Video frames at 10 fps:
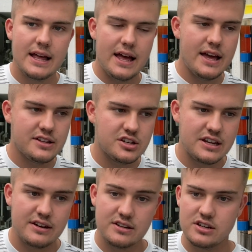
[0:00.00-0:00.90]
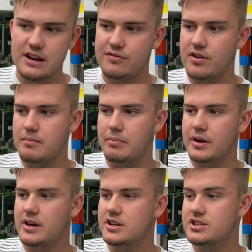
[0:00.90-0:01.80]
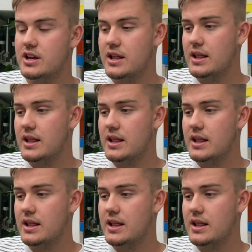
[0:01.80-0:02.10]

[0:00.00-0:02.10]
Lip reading: to different birds,